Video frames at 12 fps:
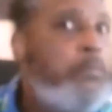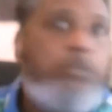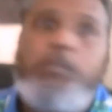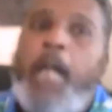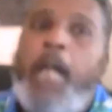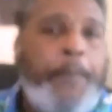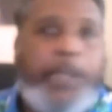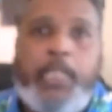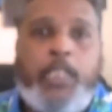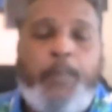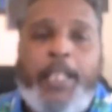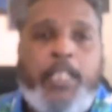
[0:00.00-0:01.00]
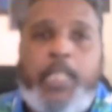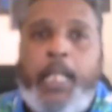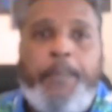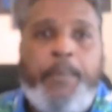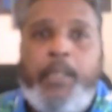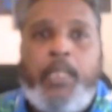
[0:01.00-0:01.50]
hop on a spaceship
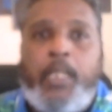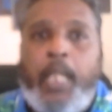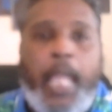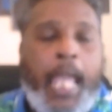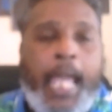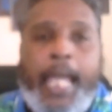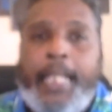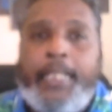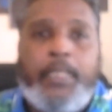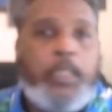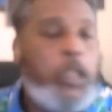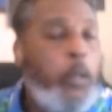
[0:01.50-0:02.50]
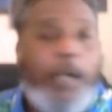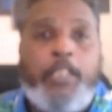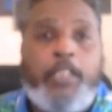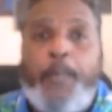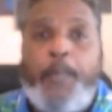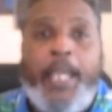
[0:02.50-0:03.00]
and go out in
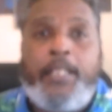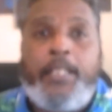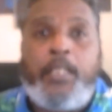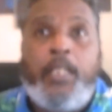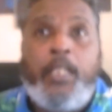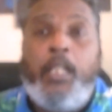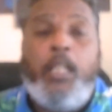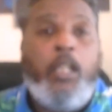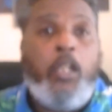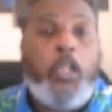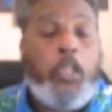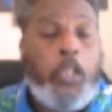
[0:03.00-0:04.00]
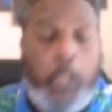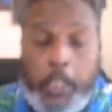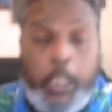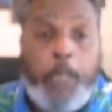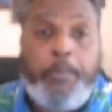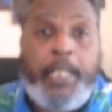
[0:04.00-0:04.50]
space,
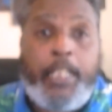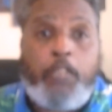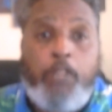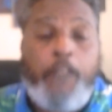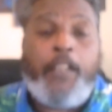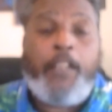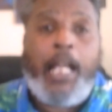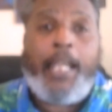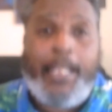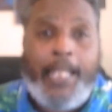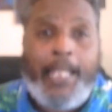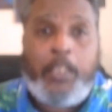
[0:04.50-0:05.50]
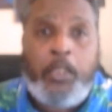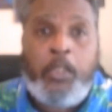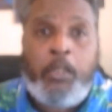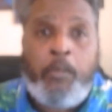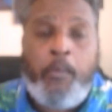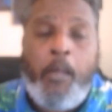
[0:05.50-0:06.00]
it'll be 12 o'clock in the
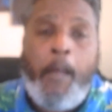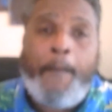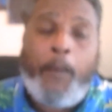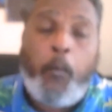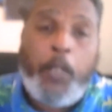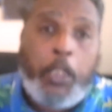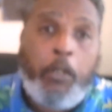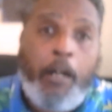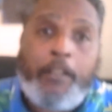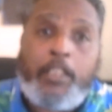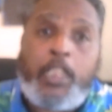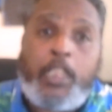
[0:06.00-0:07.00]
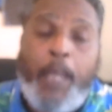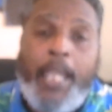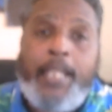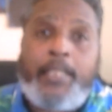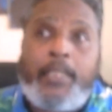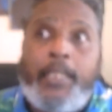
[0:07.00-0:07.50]
afternoon. But when you go out in
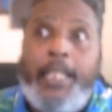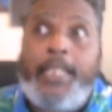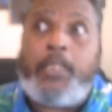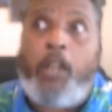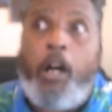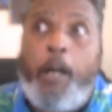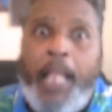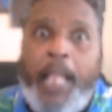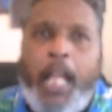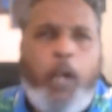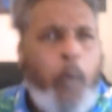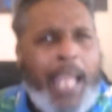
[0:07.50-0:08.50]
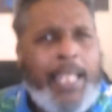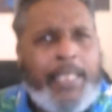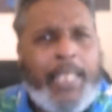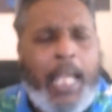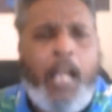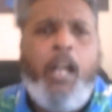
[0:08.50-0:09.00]
space, it's all black. Why is
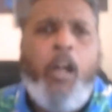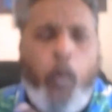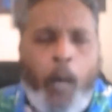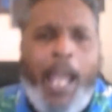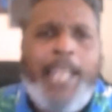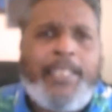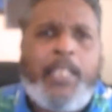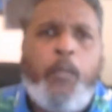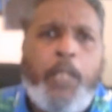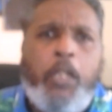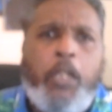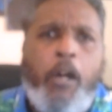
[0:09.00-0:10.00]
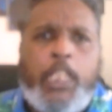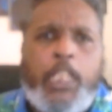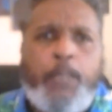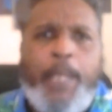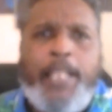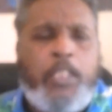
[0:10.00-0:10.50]
that? Why is it when you go out in
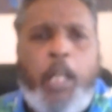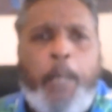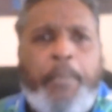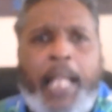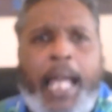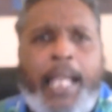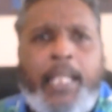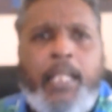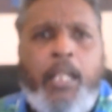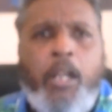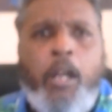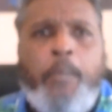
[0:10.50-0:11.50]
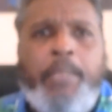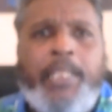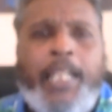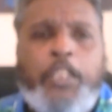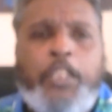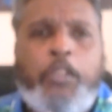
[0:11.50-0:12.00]
space, it's all black?
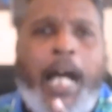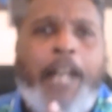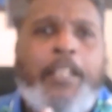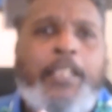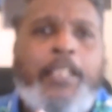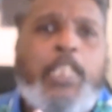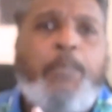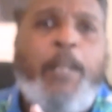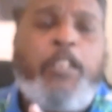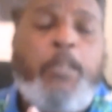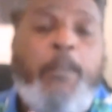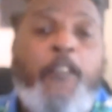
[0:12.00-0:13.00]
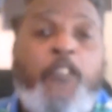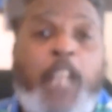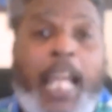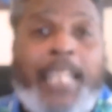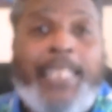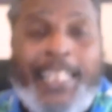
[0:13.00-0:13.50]
Because you're out of the spectrum of
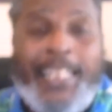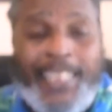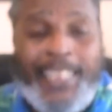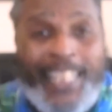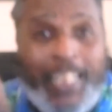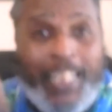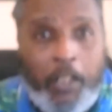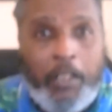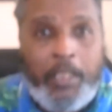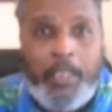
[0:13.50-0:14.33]
light that is hitting the Earth.